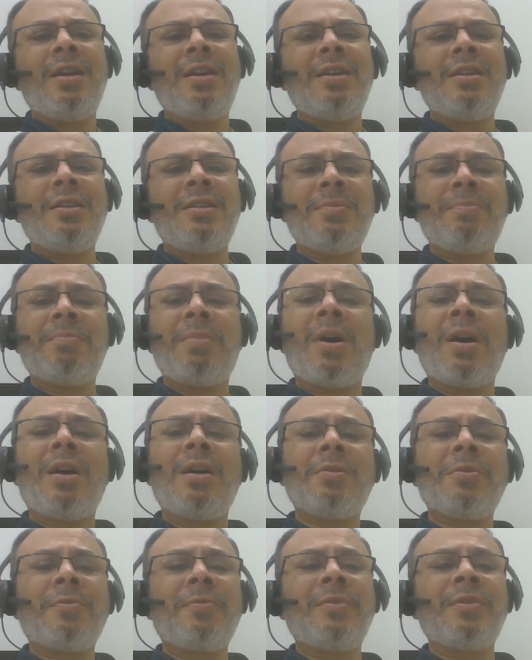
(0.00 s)
is
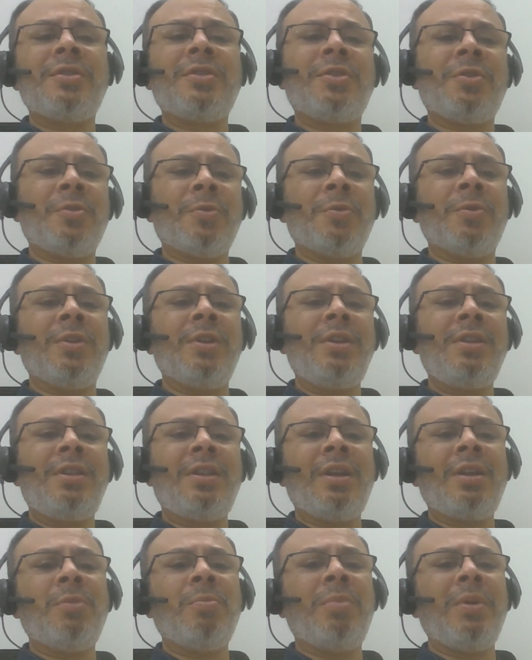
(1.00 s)
part of a story
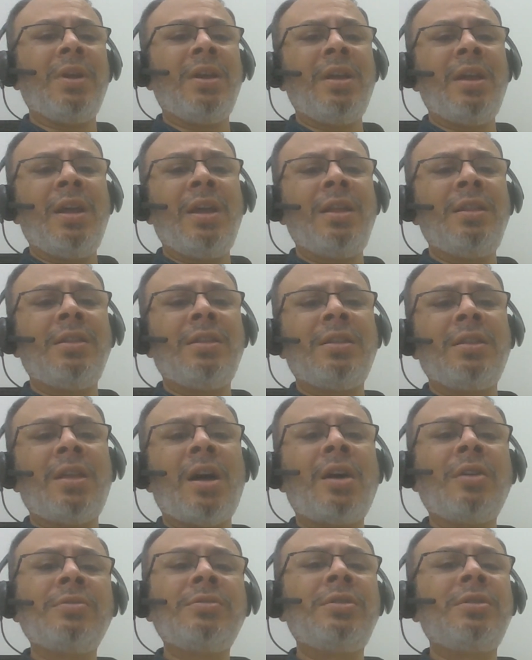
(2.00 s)
that began
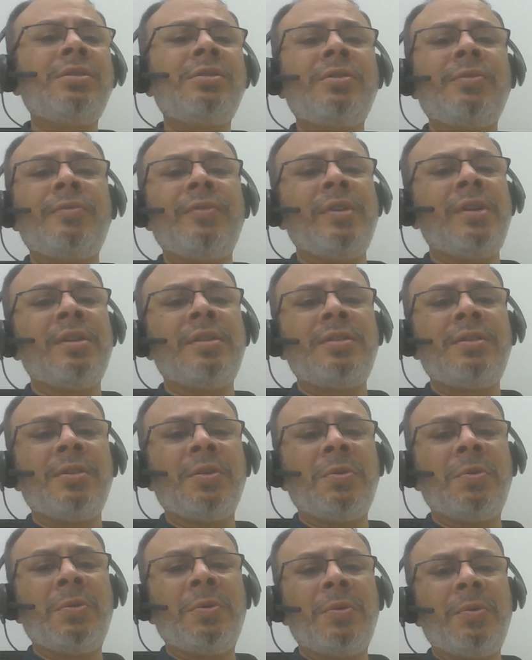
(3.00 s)
thousands of years
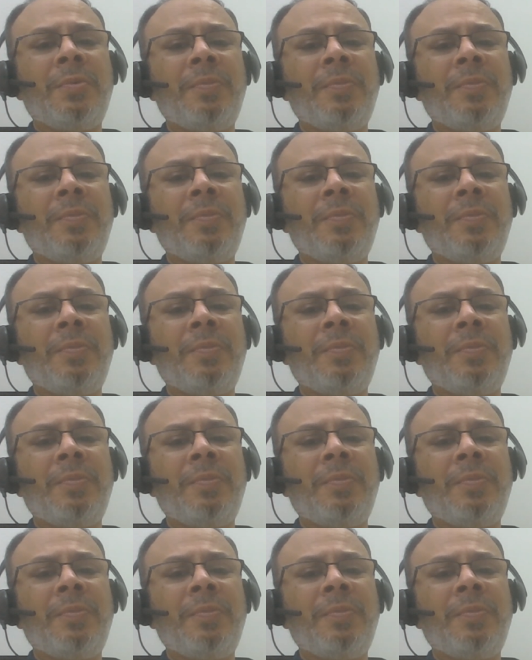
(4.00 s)
ago.